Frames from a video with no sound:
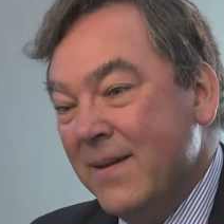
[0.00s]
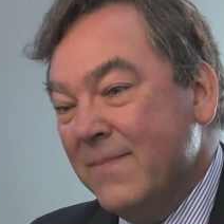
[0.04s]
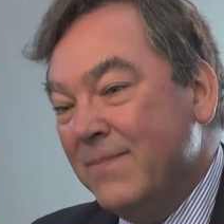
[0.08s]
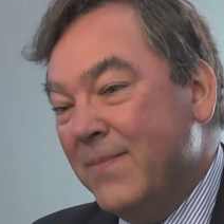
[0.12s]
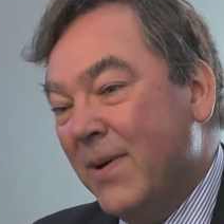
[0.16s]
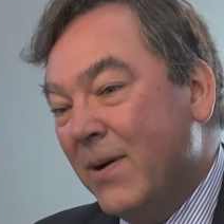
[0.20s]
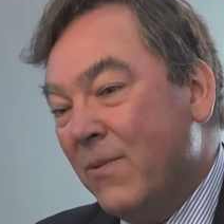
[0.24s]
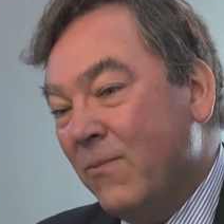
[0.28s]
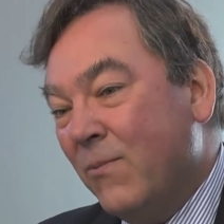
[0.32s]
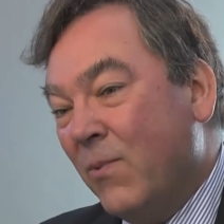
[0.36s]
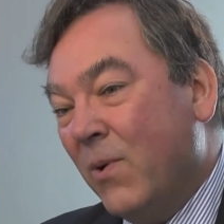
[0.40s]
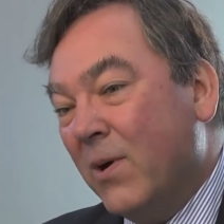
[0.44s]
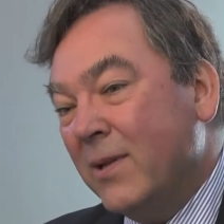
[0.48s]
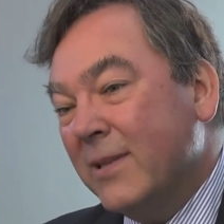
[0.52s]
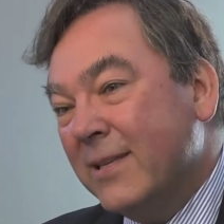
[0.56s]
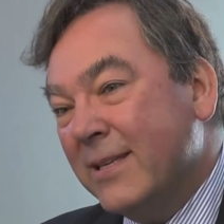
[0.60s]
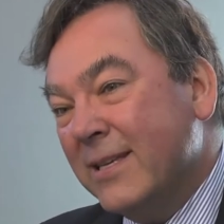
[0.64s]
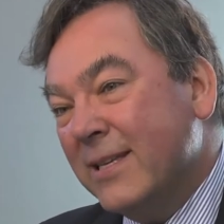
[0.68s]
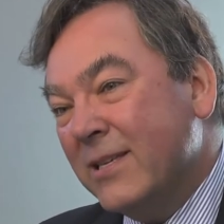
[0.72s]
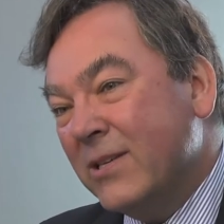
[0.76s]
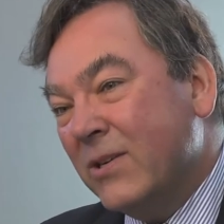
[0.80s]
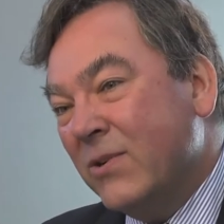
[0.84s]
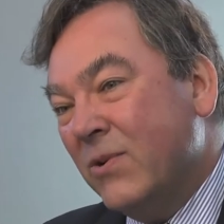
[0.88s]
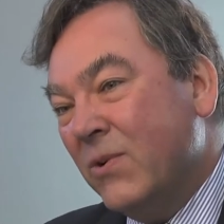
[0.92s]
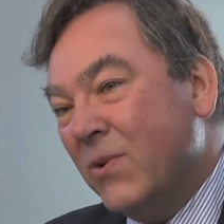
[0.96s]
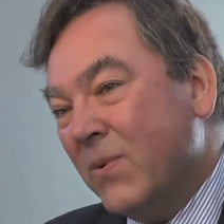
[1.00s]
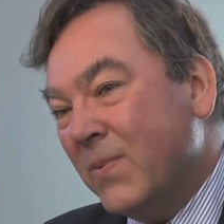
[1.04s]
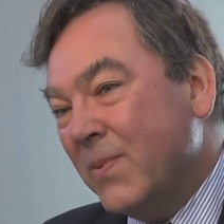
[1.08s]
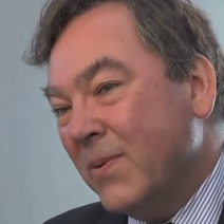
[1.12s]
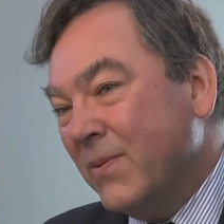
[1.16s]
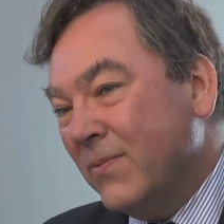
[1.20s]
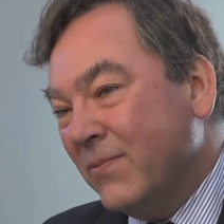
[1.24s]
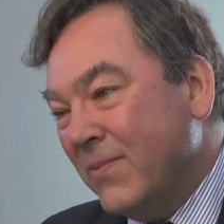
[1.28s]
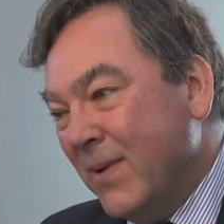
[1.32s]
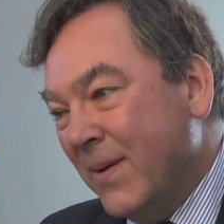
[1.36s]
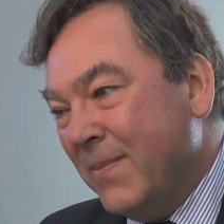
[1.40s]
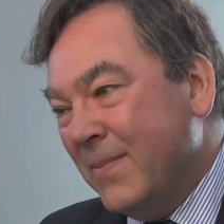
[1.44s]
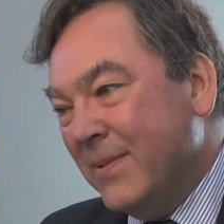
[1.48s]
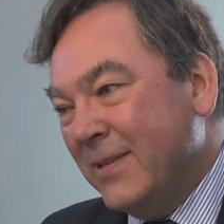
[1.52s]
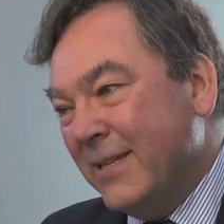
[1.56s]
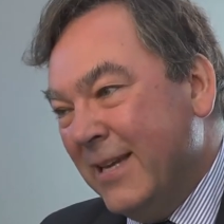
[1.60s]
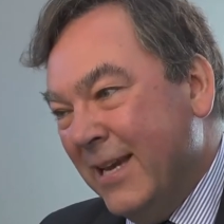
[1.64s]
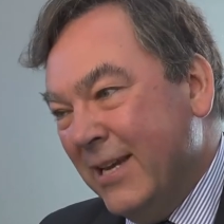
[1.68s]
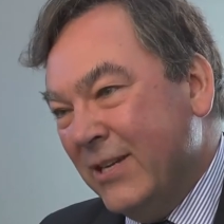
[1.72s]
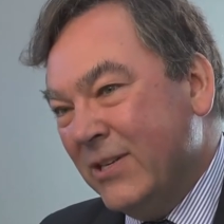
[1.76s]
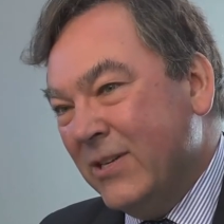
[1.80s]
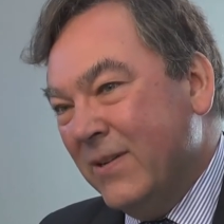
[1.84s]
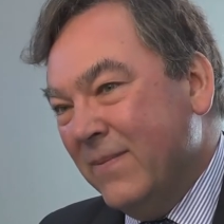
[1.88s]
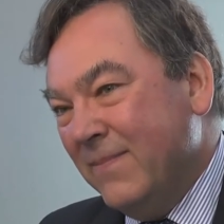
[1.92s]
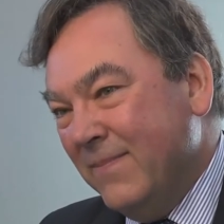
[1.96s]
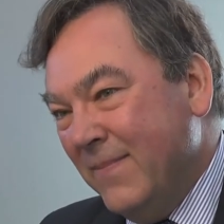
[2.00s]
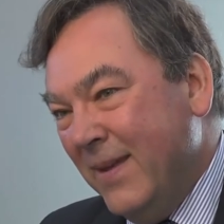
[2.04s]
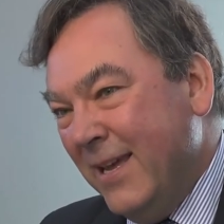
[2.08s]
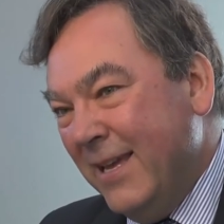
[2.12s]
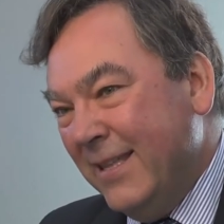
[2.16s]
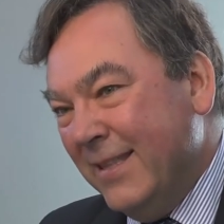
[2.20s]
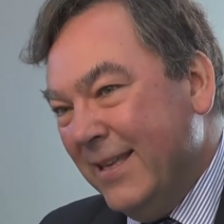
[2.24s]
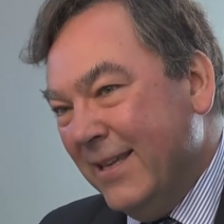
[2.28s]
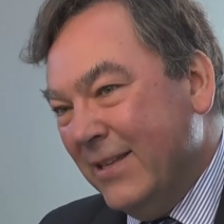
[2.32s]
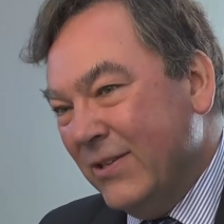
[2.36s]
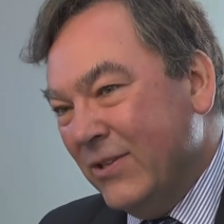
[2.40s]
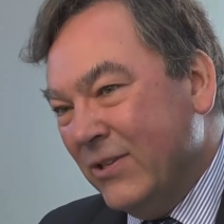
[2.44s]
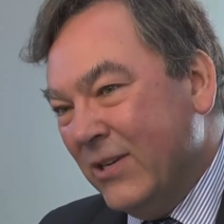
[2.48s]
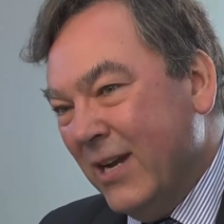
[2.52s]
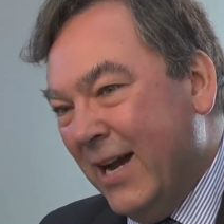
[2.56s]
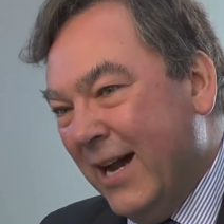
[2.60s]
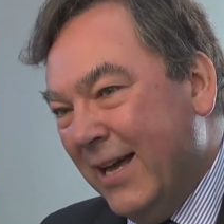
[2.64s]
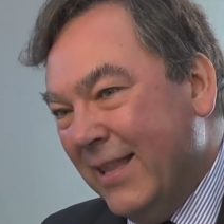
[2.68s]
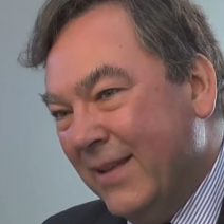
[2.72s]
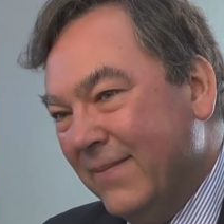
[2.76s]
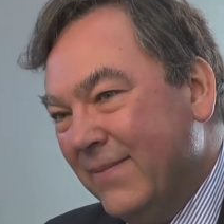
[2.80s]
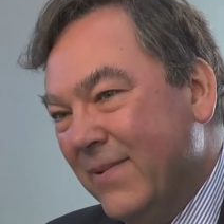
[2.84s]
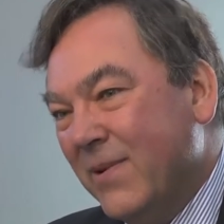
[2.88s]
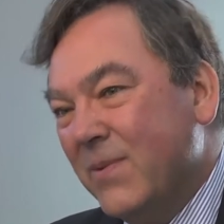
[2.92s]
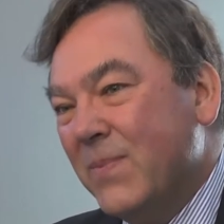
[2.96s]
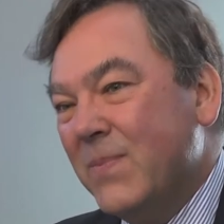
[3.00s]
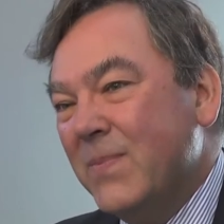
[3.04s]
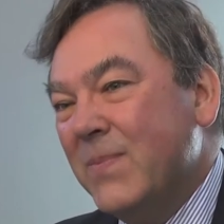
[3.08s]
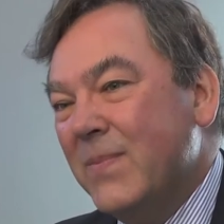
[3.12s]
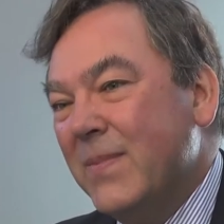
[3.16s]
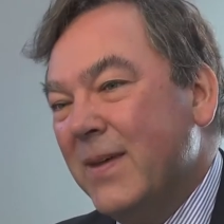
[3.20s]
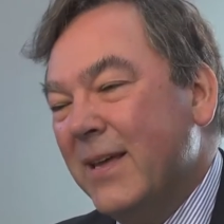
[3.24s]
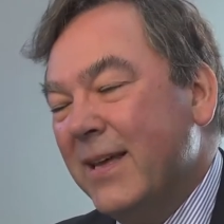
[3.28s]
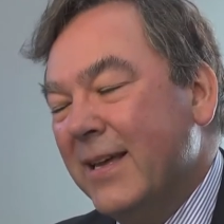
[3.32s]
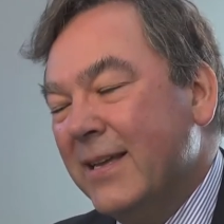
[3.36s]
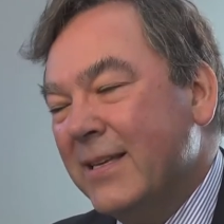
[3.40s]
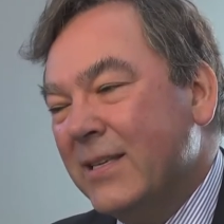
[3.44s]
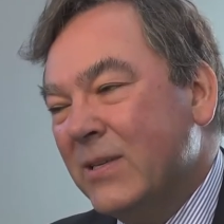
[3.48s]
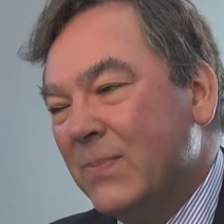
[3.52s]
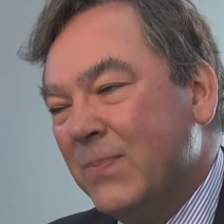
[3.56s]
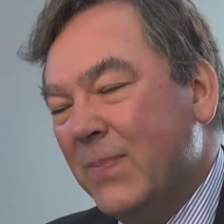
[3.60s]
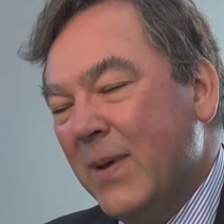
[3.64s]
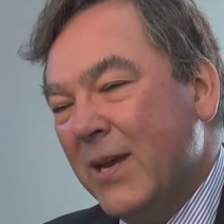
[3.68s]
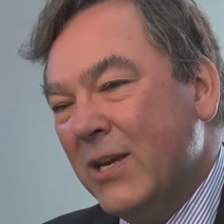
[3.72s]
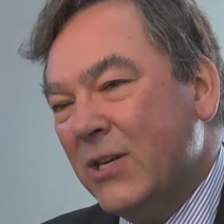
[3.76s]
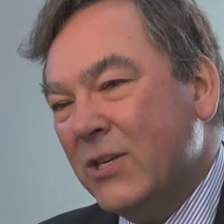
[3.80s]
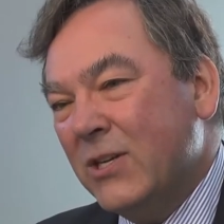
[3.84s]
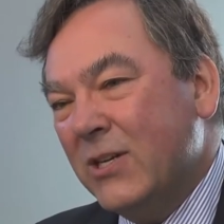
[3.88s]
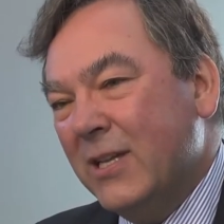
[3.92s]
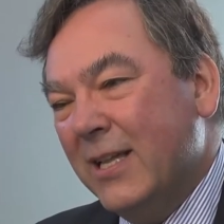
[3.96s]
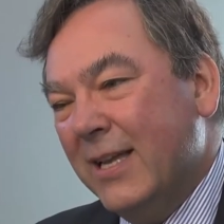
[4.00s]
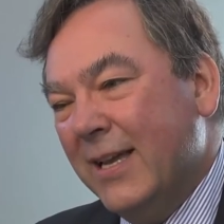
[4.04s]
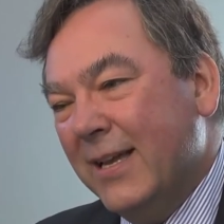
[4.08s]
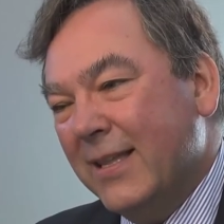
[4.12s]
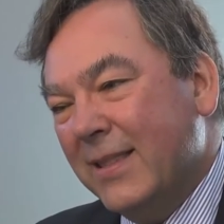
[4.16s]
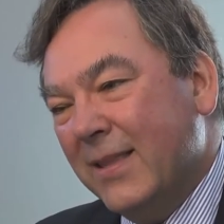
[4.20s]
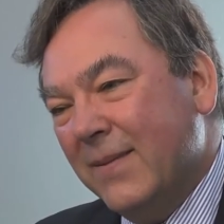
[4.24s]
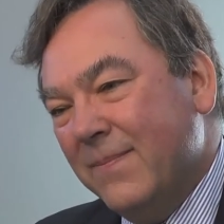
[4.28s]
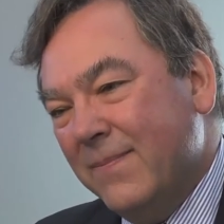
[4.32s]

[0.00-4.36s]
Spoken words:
But what does corporate reputation mean in China? Well, especially at the